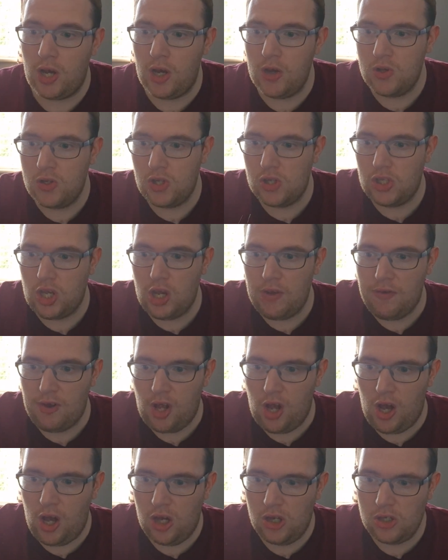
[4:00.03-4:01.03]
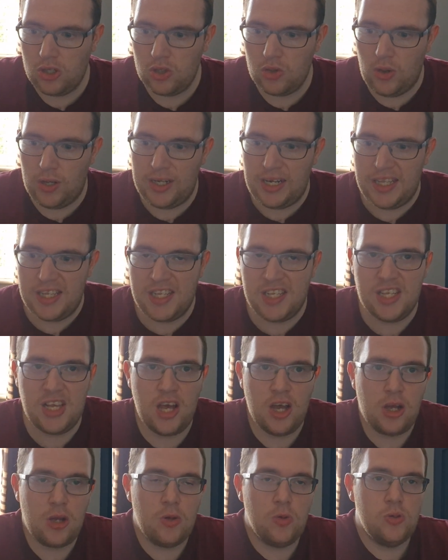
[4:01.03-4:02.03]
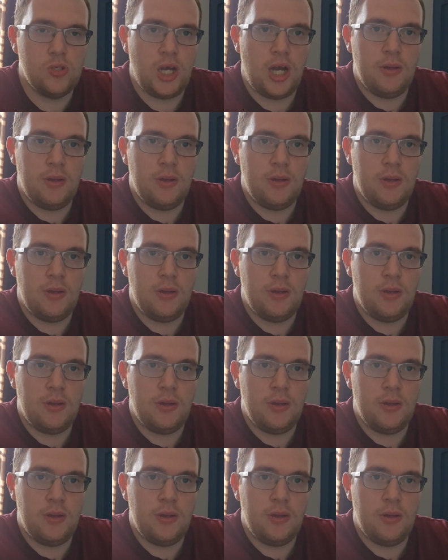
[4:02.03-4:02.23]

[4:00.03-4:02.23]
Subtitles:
goes to Dover Castle and then circles